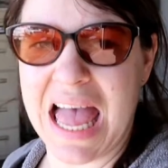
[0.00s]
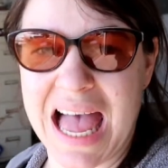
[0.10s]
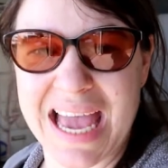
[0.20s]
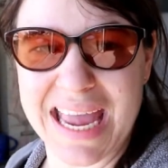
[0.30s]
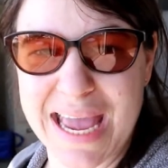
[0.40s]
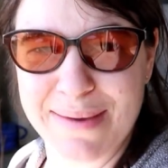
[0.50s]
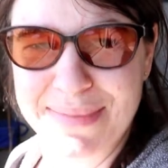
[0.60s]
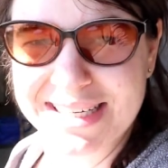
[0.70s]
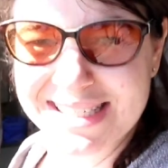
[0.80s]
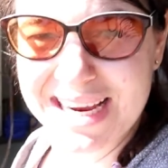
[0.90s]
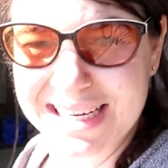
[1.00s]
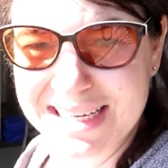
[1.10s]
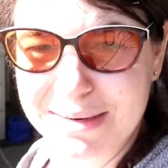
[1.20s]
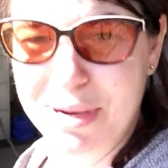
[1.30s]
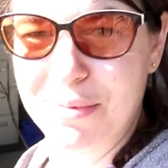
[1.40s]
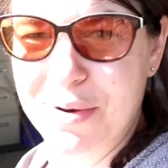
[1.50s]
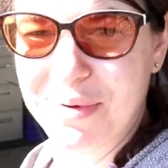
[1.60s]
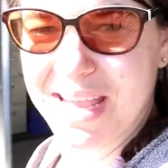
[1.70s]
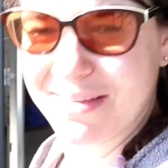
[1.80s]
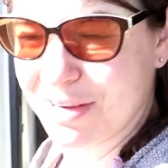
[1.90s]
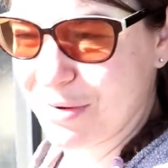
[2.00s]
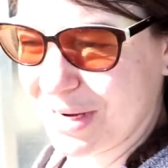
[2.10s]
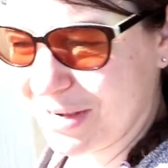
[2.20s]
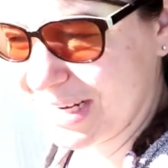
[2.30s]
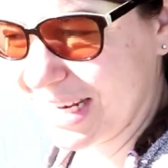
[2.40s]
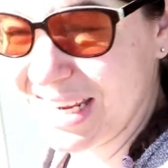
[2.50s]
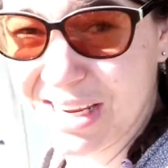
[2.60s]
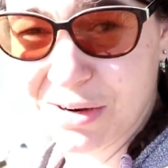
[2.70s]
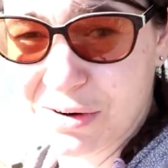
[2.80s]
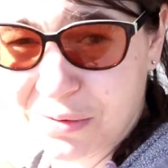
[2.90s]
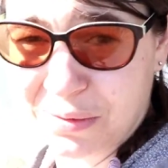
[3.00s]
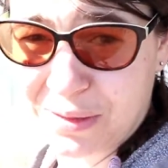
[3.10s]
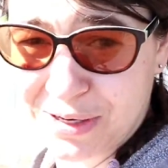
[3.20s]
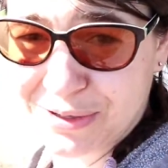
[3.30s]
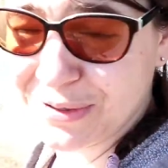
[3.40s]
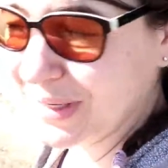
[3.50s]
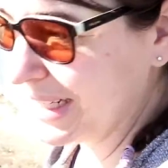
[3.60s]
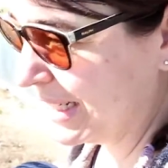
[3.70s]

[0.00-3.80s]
I am excited about what we have going on here though.